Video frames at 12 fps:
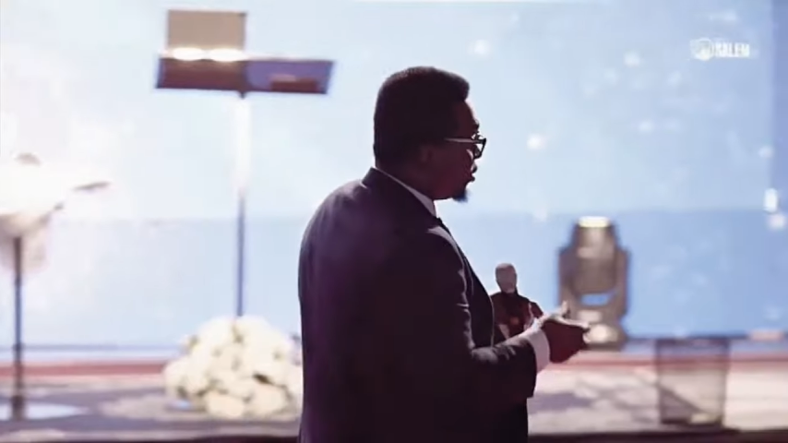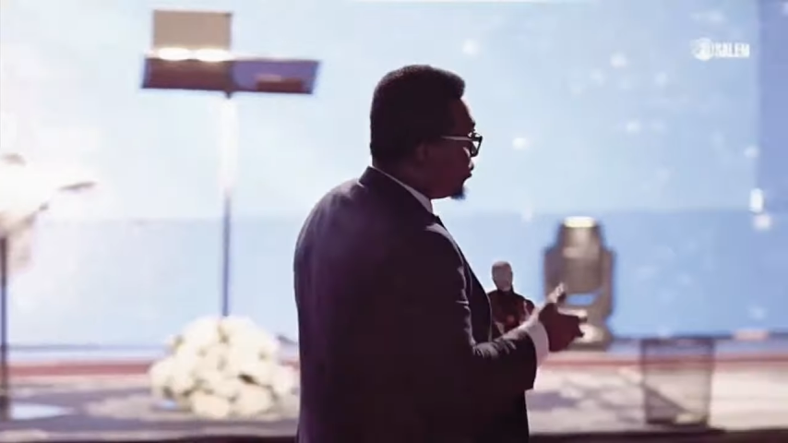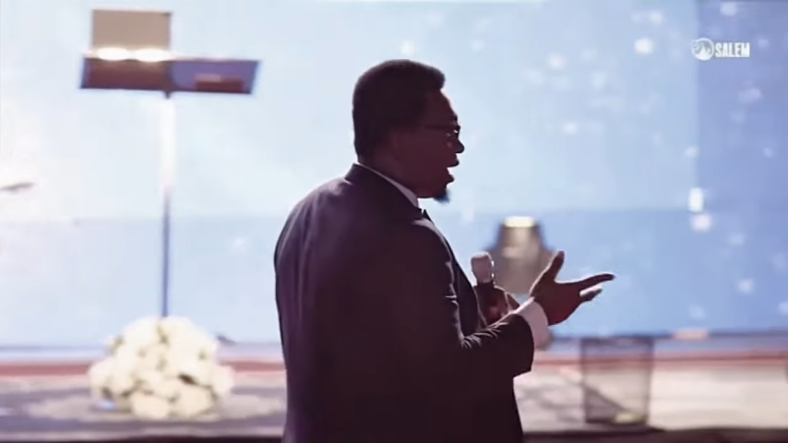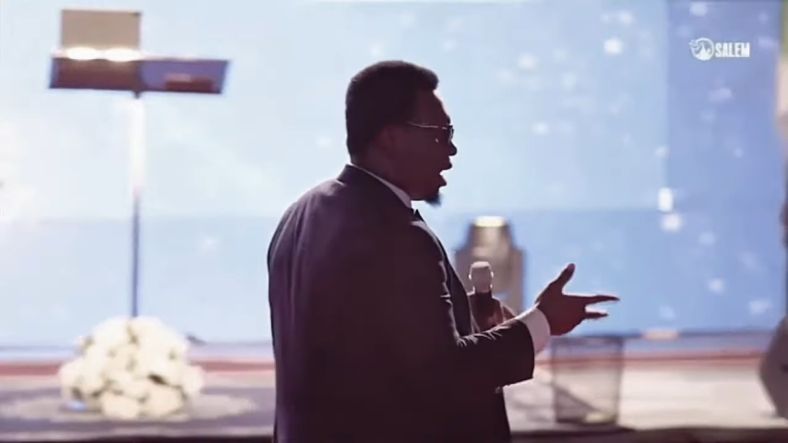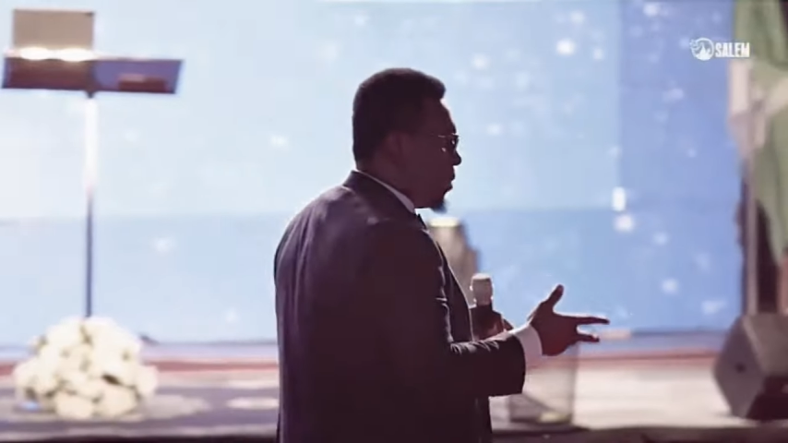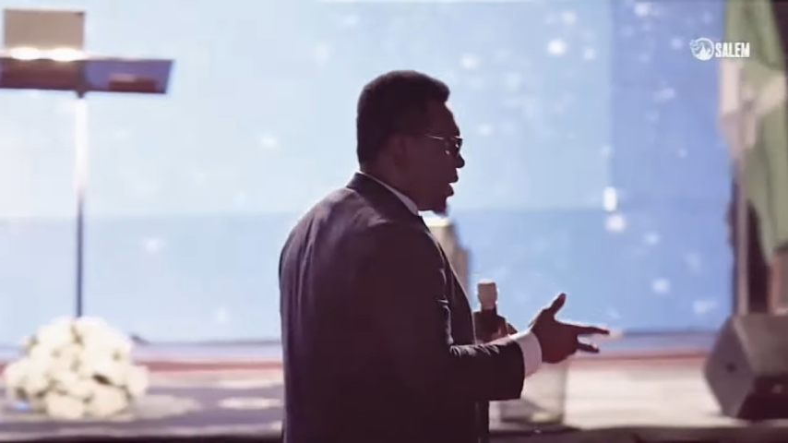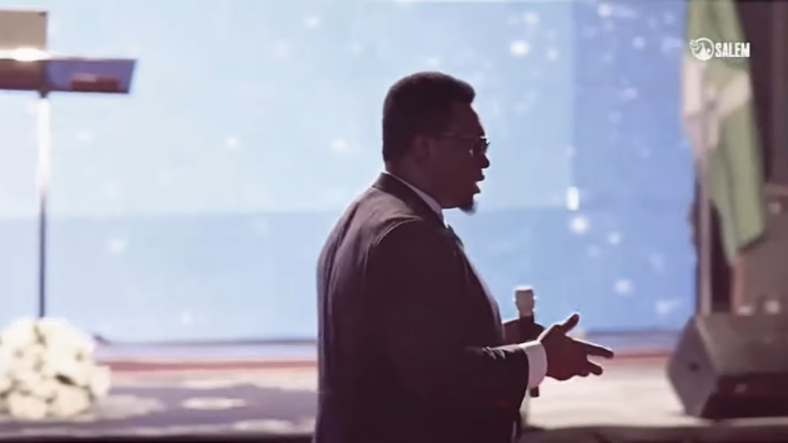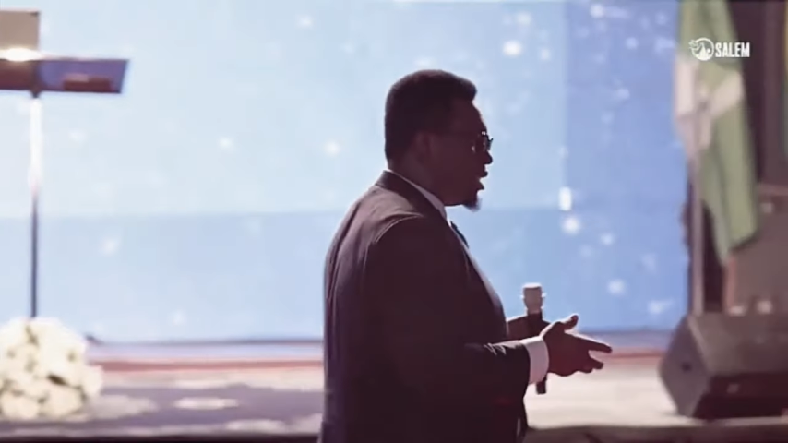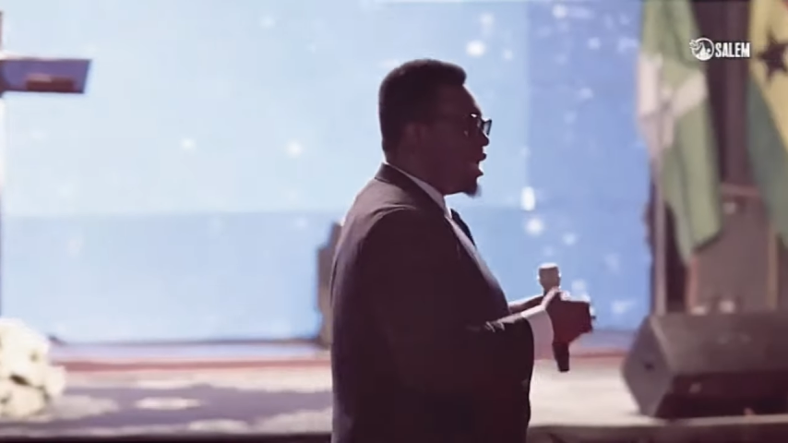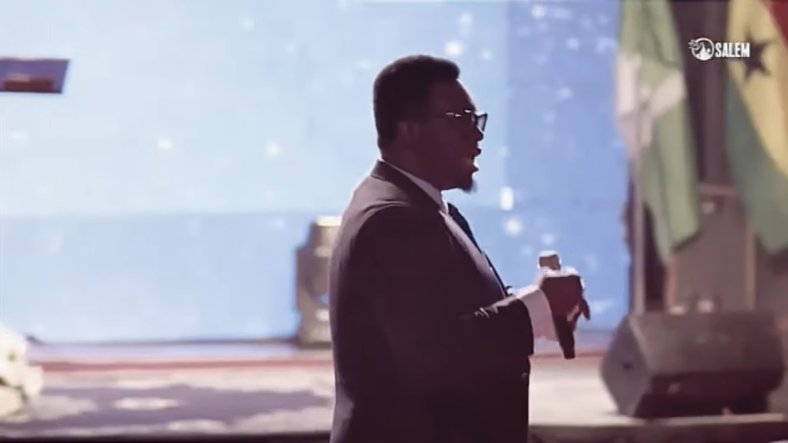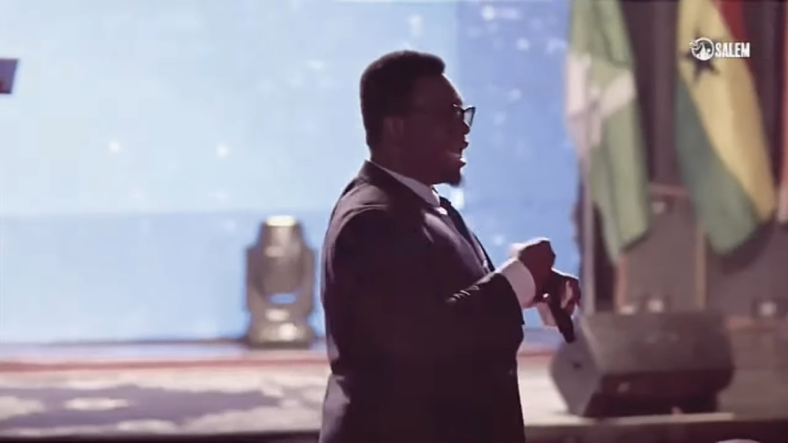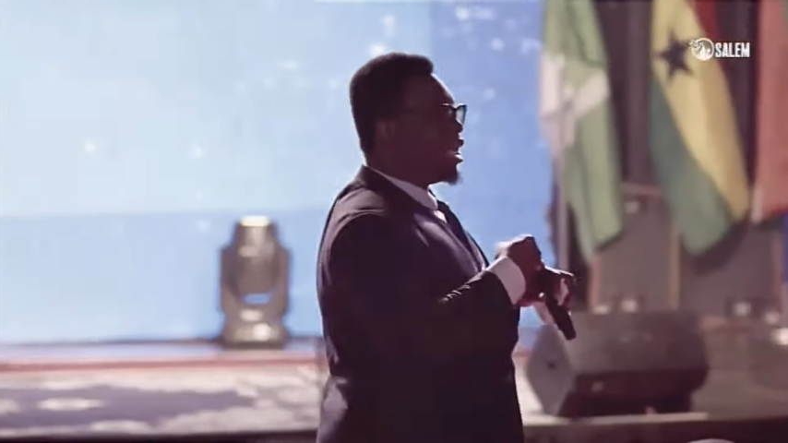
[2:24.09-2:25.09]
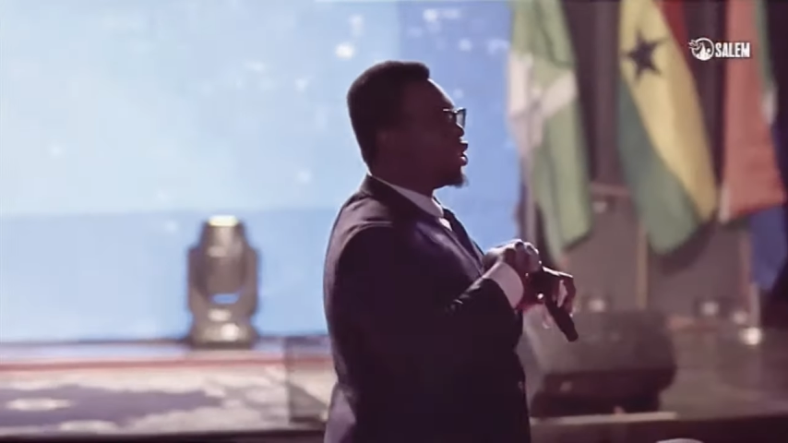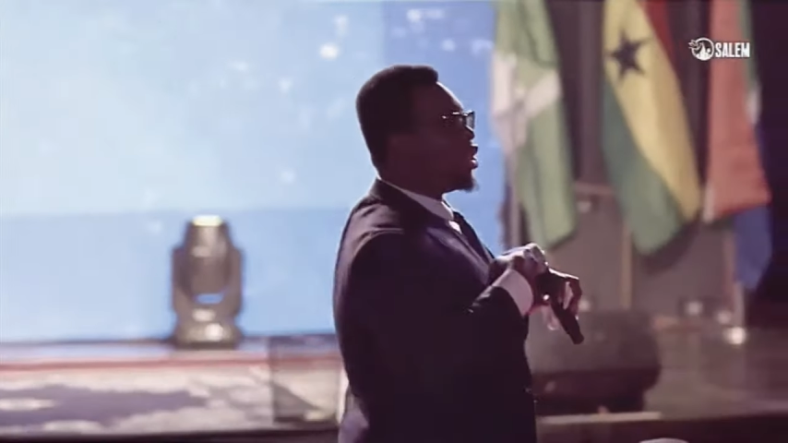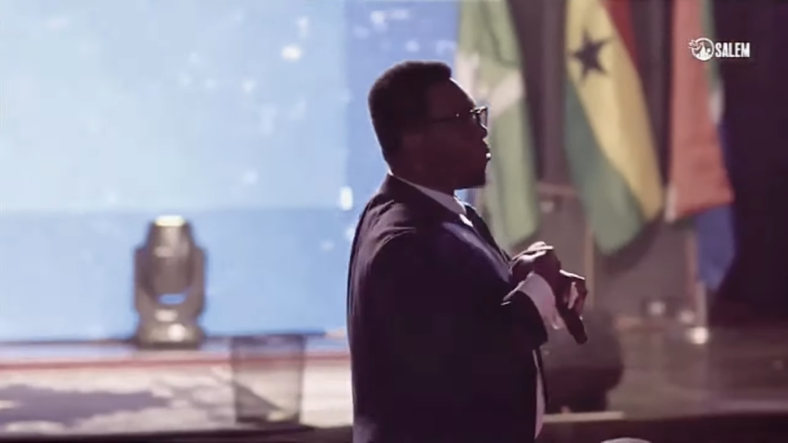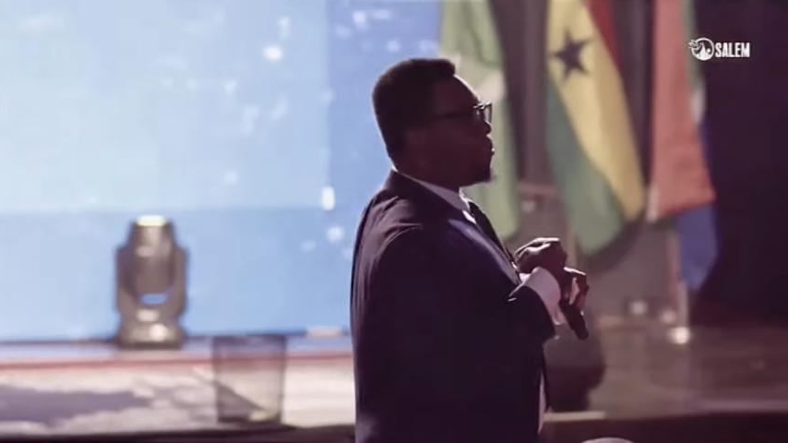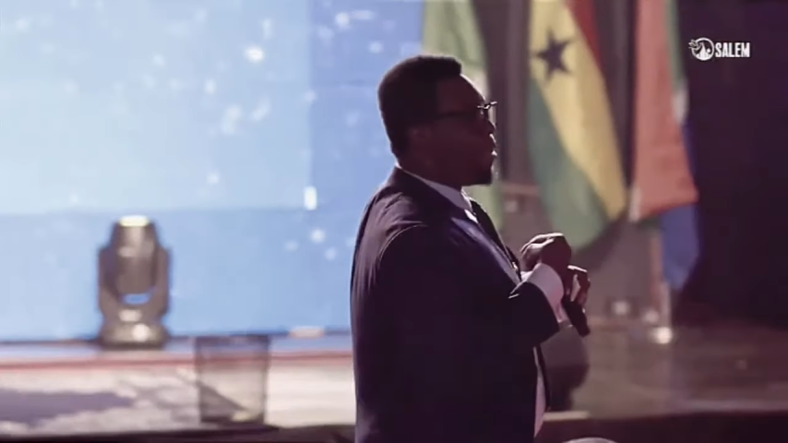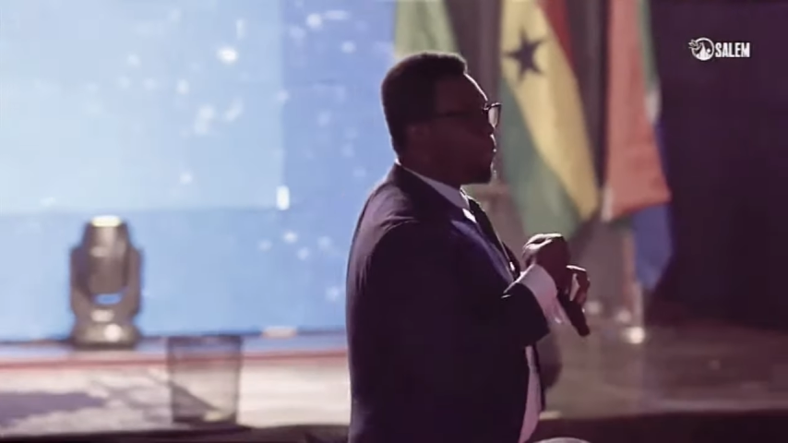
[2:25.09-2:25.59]
it was very amazing. There are a
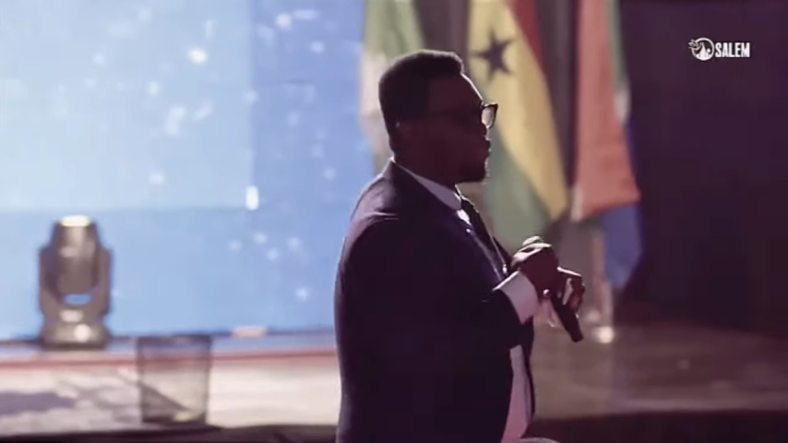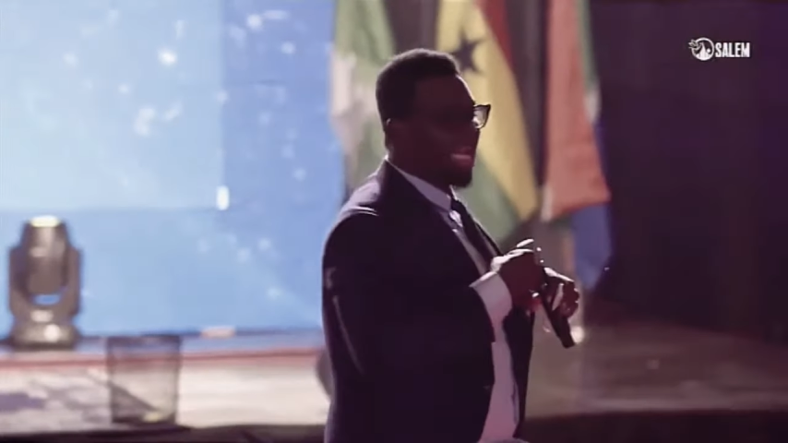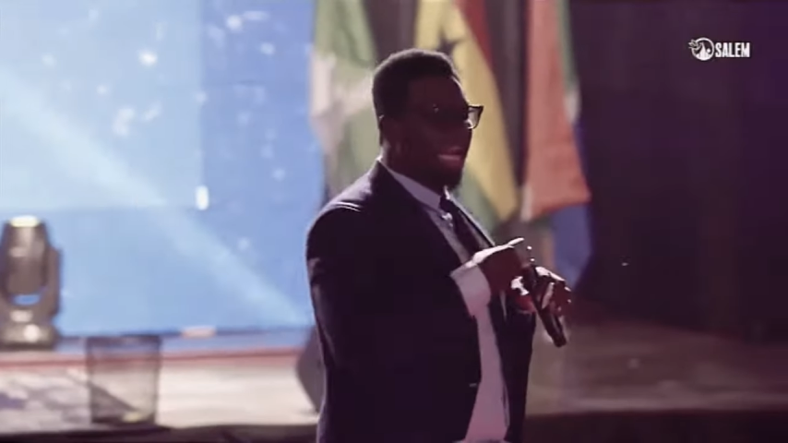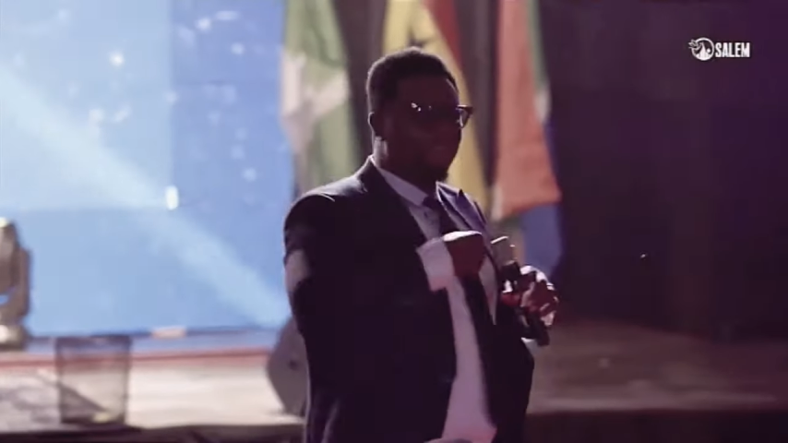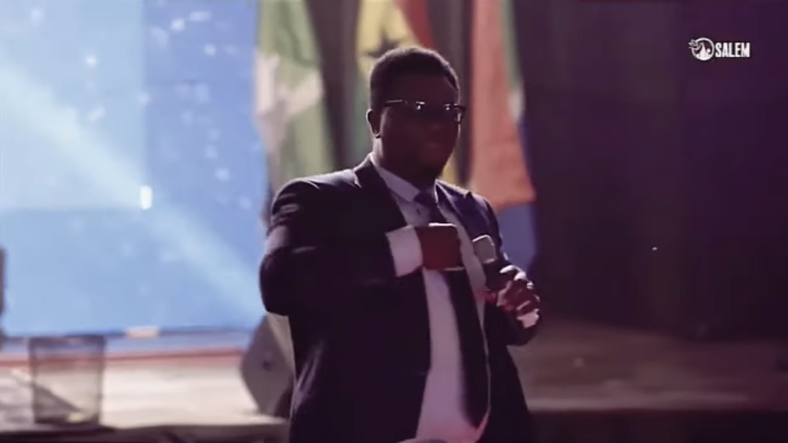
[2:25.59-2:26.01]
lot of people that